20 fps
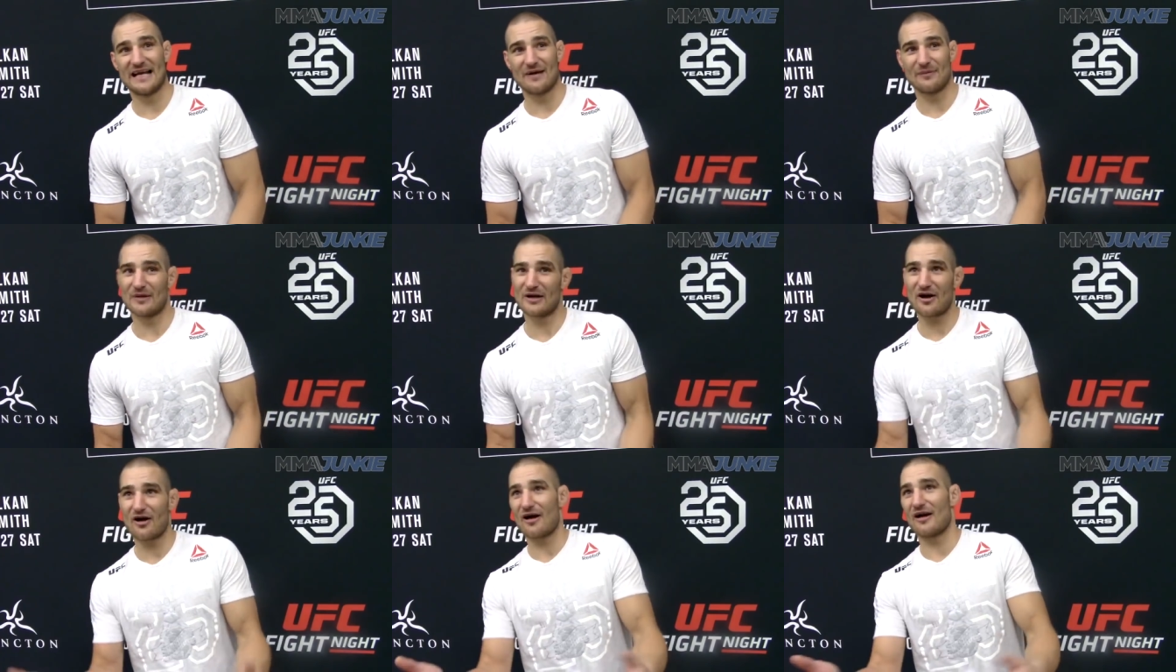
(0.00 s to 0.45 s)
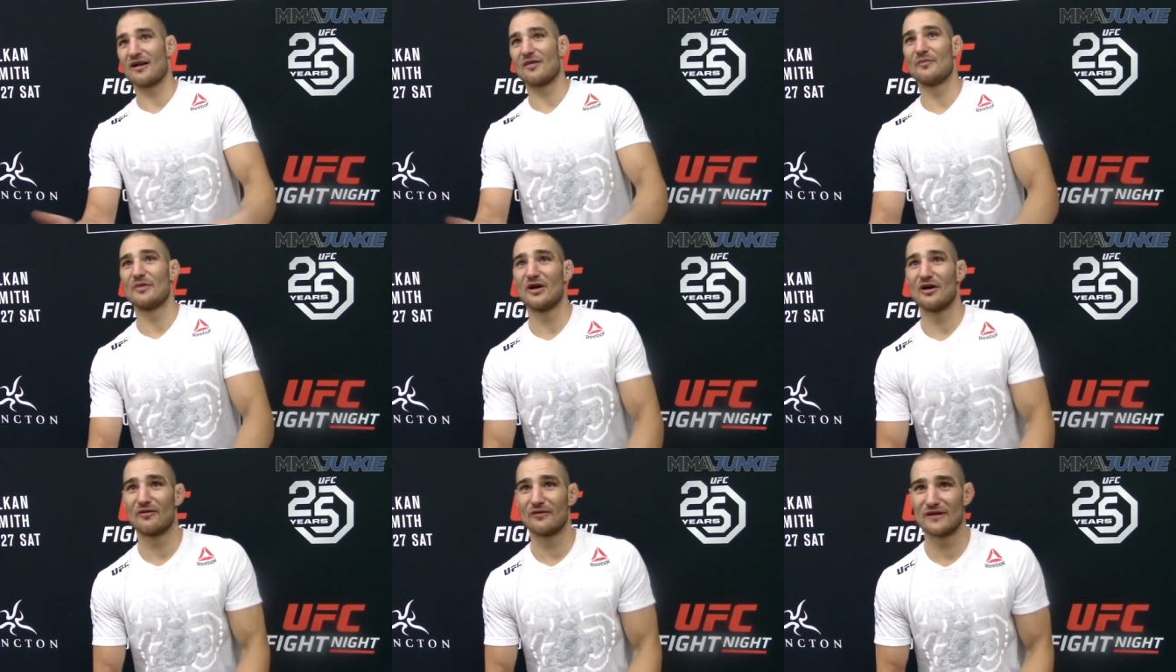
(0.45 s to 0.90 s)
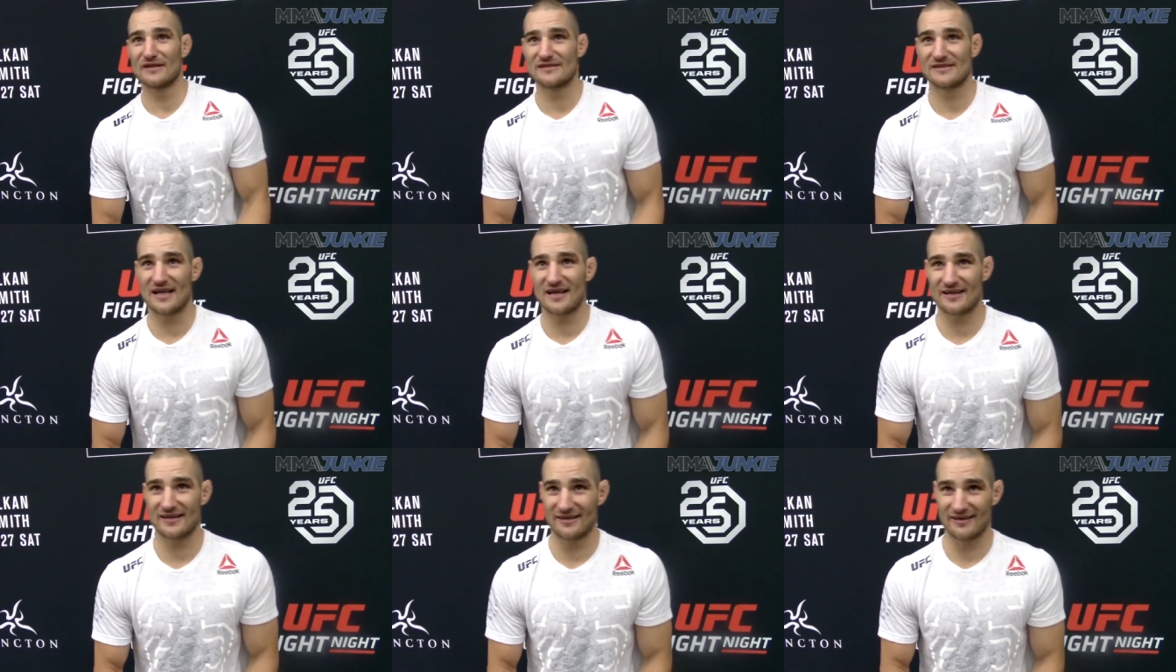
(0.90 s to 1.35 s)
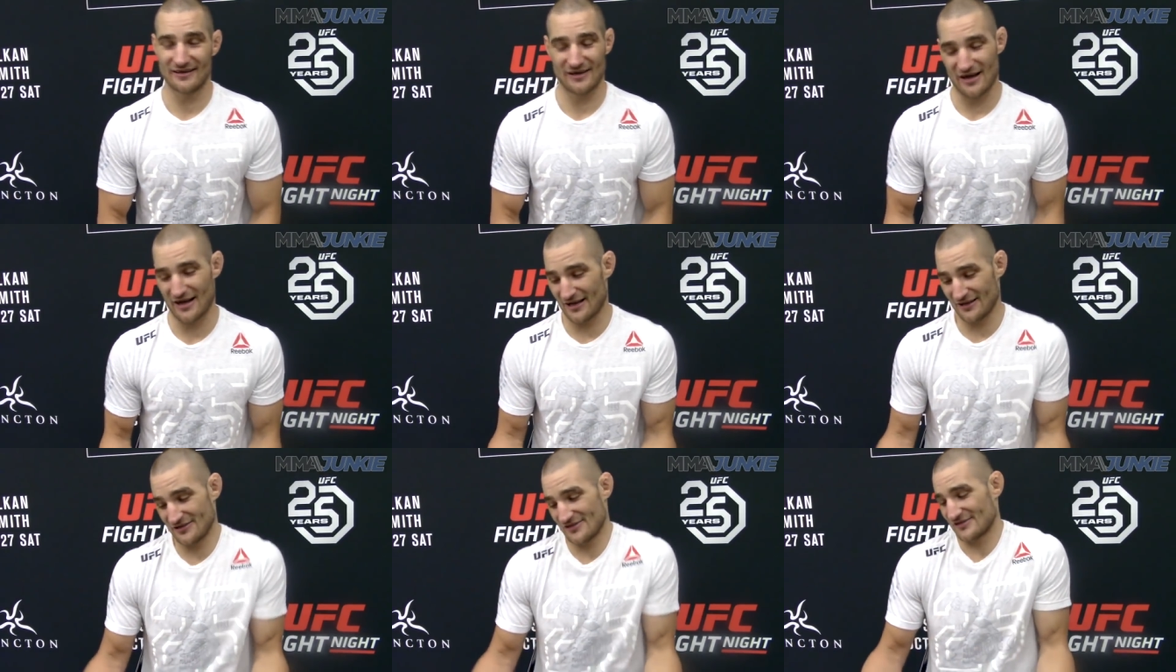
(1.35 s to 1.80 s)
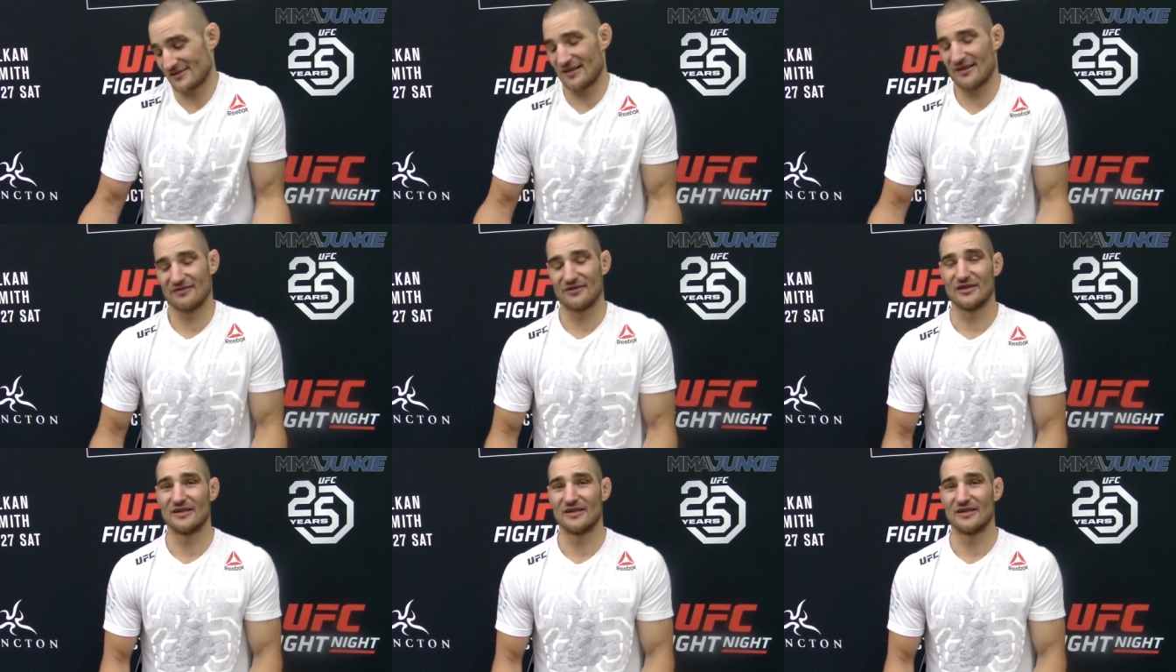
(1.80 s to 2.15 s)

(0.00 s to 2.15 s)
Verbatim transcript: I'm like, all right, I'll be over in a second. know, I just love